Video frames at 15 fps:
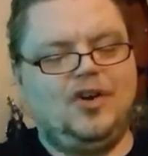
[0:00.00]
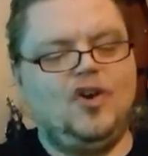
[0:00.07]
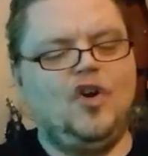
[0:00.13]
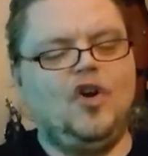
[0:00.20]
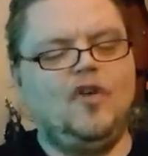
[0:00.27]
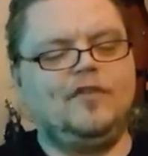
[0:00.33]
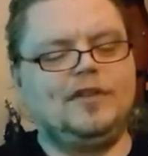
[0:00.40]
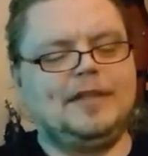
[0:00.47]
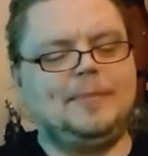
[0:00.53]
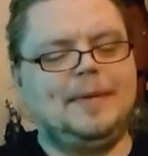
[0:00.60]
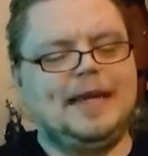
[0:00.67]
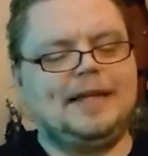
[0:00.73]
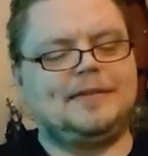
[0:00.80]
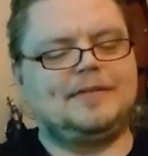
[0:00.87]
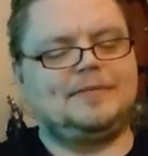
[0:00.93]
overly
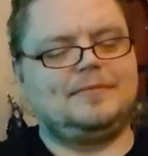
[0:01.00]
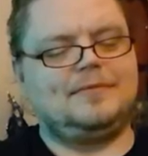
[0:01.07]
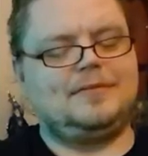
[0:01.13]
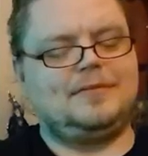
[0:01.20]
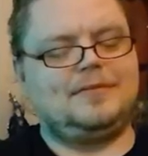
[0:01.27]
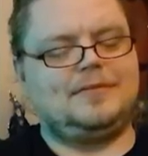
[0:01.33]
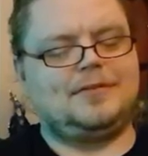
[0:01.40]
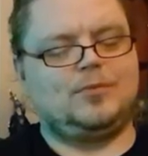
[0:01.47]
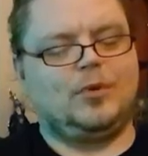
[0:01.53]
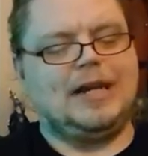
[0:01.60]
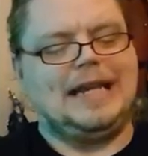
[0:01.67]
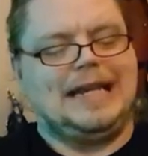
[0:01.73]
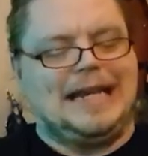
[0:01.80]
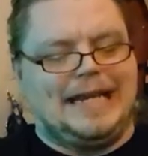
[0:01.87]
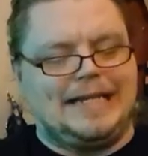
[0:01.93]
big to what
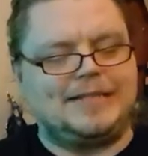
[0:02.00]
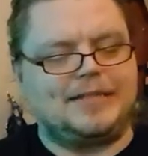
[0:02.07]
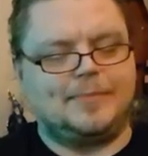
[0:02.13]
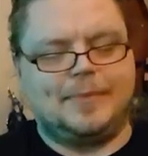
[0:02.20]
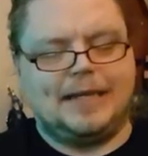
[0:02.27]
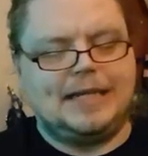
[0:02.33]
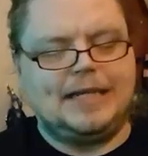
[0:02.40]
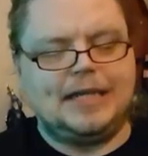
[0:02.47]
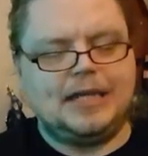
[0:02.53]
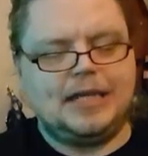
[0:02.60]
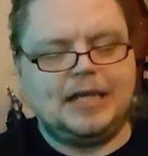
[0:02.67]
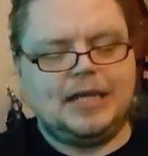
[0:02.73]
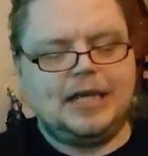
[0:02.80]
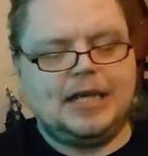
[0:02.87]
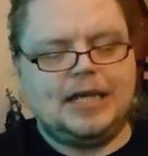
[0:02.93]
it needs to be.
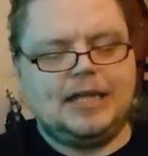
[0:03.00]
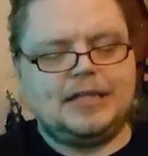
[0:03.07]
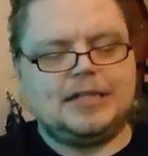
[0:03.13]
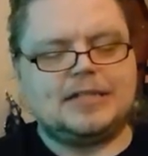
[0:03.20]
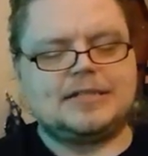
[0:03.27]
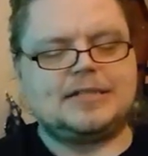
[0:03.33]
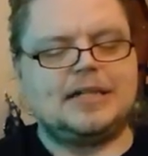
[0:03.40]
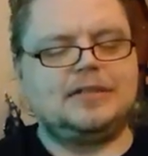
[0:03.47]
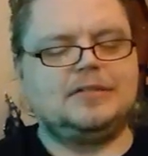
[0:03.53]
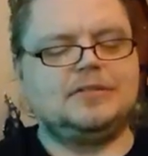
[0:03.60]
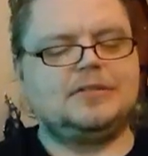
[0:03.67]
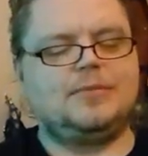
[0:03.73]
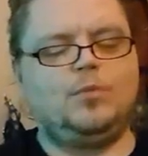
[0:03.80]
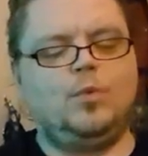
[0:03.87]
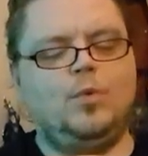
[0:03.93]
The
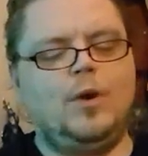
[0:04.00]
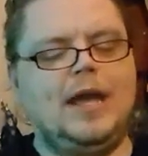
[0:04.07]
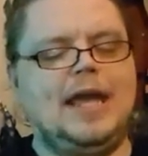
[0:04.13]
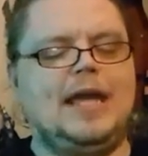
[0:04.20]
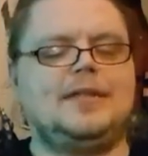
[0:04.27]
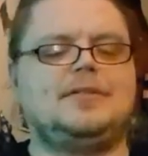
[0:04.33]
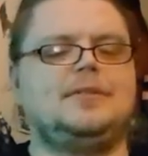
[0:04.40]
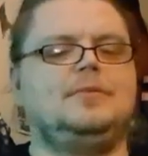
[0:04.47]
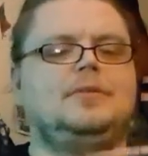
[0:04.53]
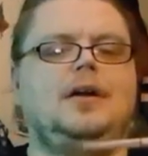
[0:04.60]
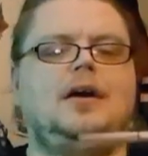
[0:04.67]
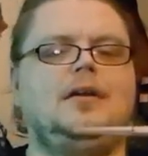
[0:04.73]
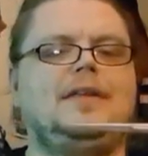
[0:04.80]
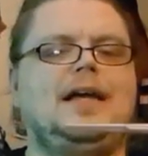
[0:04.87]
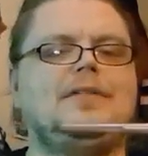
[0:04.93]
nacelles are way too
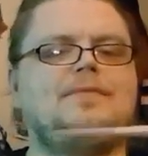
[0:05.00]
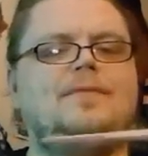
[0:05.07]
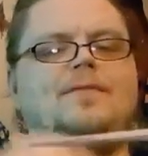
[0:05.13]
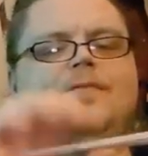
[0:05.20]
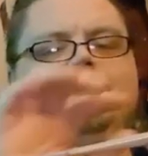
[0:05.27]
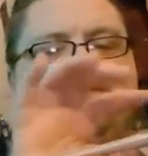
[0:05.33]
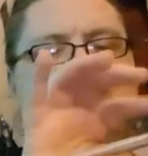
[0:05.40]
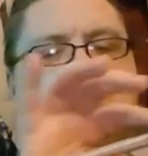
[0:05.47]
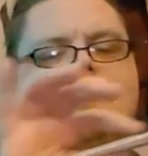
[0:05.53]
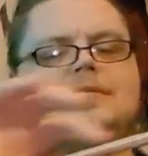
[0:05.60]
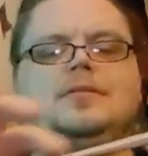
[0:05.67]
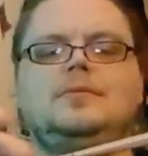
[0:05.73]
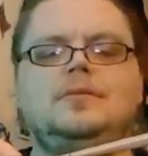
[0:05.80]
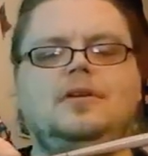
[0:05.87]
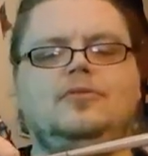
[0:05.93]
long. That's far
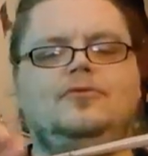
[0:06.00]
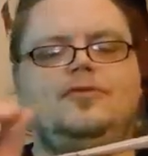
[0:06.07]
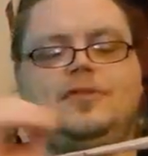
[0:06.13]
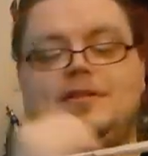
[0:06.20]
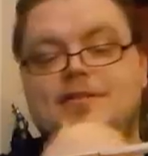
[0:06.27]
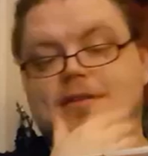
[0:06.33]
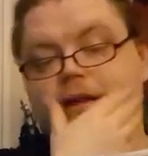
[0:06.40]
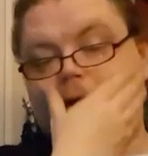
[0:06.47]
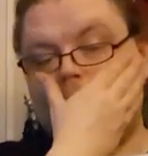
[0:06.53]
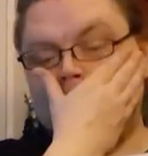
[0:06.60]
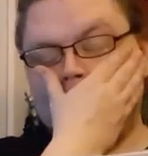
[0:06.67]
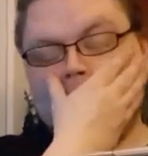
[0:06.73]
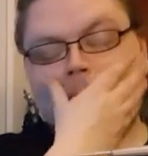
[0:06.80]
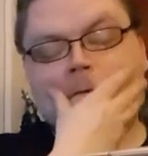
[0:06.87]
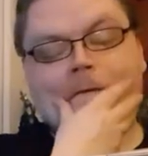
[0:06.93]
too long for a nacelle.
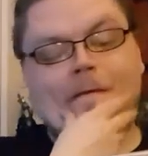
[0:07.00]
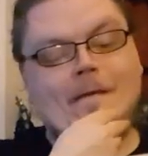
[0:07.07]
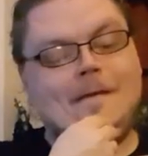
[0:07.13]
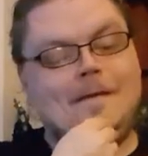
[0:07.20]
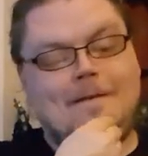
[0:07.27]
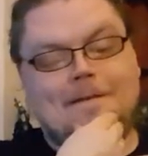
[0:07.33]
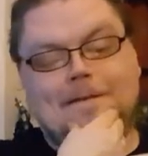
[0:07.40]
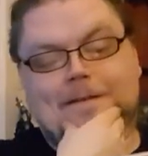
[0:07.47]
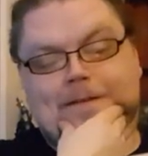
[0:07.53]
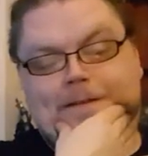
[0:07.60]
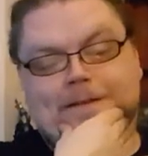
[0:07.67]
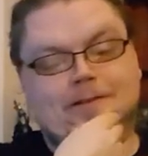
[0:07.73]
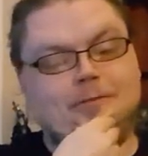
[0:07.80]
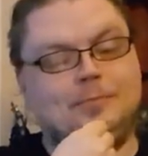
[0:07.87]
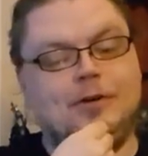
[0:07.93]
You
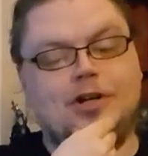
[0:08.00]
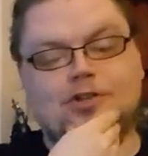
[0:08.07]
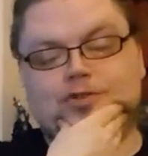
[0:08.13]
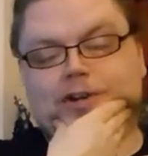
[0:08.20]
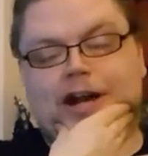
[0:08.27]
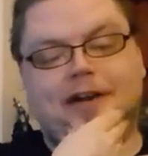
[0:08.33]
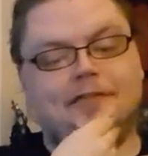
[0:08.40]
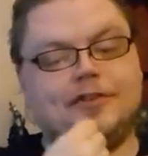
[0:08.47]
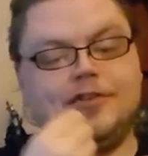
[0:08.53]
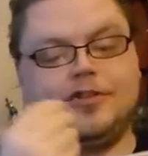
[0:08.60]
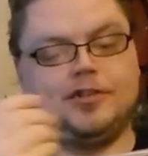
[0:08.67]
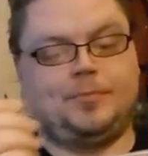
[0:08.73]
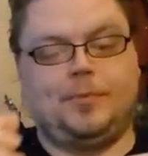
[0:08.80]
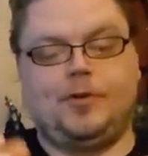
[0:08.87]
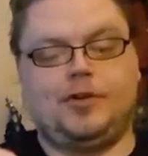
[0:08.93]
know, spore drive or
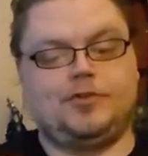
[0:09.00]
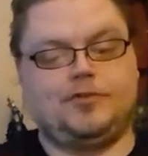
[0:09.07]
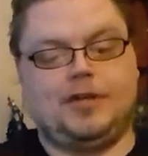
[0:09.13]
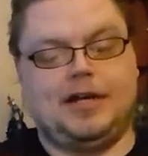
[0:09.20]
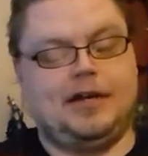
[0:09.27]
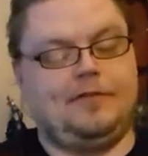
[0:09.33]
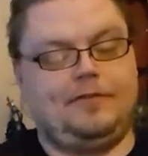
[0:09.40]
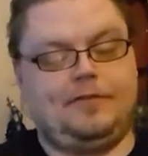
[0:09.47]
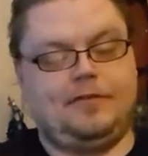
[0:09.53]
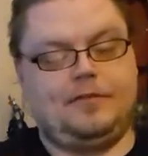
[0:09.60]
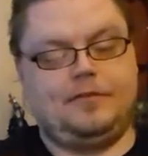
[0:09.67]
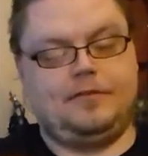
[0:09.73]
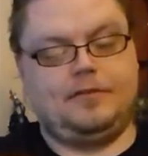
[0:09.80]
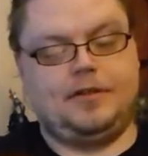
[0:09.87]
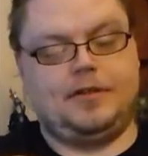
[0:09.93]
no spore drive,
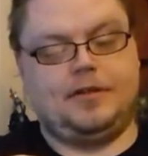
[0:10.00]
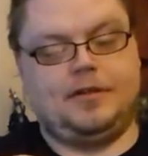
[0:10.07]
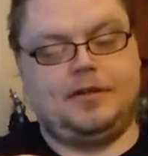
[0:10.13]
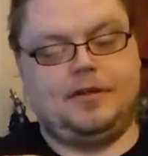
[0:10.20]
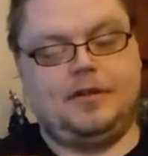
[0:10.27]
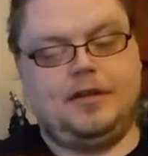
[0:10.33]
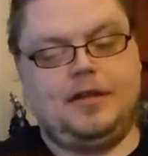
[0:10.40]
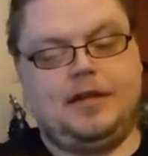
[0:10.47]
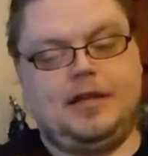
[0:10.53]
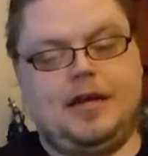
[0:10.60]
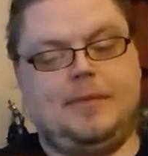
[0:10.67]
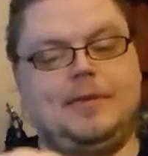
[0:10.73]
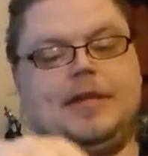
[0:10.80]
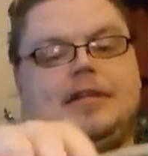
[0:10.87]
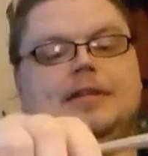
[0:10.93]
you know.
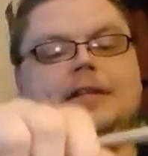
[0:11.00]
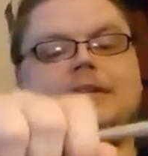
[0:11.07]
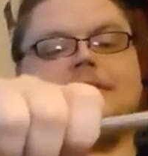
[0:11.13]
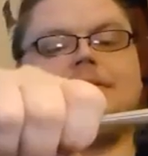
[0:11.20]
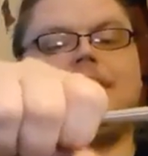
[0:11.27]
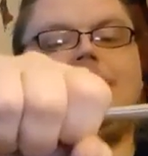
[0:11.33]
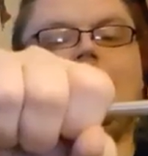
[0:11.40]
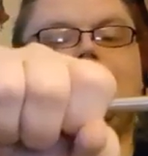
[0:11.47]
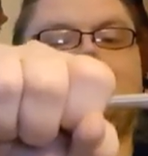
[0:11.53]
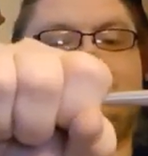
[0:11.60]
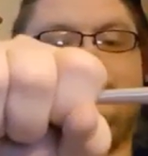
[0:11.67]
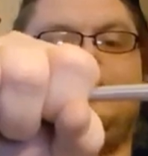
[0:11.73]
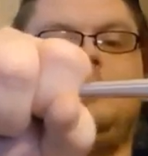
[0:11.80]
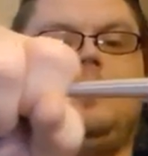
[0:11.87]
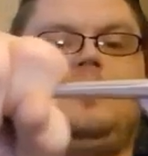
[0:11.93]
I mean, you could, like I say, you could
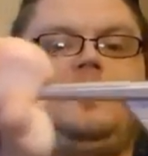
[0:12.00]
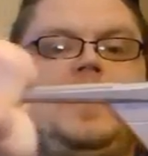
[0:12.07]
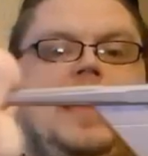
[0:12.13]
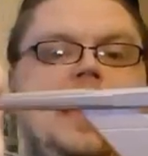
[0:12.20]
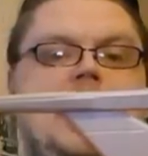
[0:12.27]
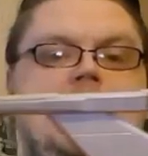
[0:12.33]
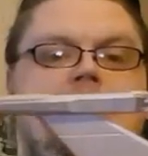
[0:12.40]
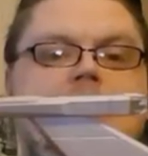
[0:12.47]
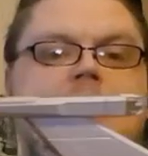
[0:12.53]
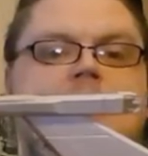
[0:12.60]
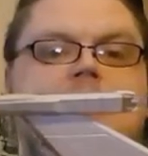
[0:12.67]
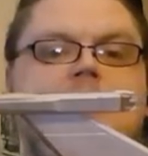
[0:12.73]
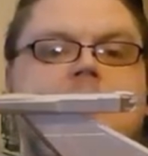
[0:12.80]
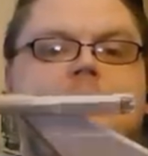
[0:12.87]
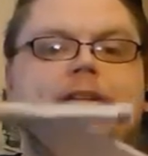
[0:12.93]
cut them off there,
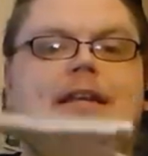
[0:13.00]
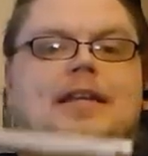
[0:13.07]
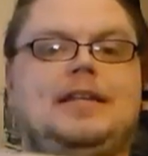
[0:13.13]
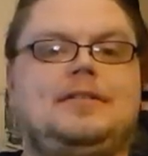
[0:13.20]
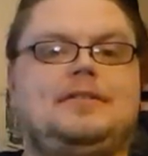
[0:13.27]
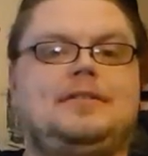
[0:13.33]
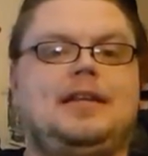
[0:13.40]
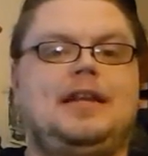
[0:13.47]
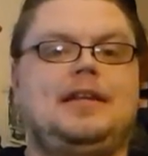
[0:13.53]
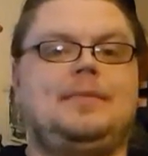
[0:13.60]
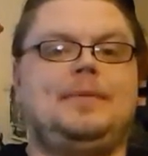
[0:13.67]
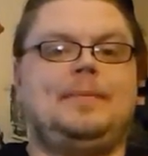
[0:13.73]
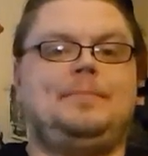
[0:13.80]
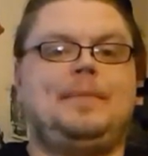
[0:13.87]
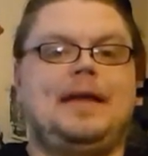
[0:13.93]
and it'd
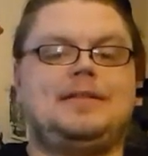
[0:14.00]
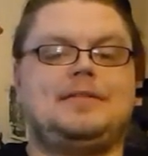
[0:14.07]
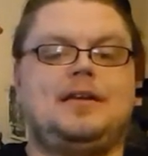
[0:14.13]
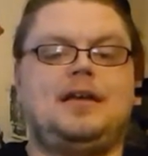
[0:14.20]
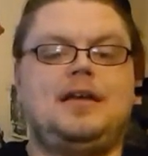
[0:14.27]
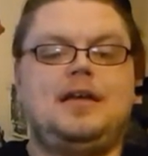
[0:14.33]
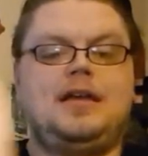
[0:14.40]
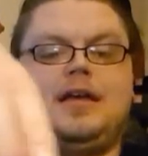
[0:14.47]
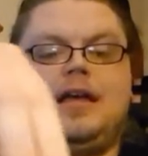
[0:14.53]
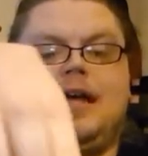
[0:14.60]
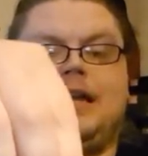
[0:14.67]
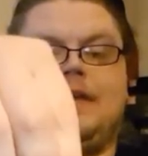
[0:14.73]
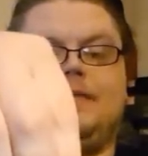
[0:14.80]
be better, and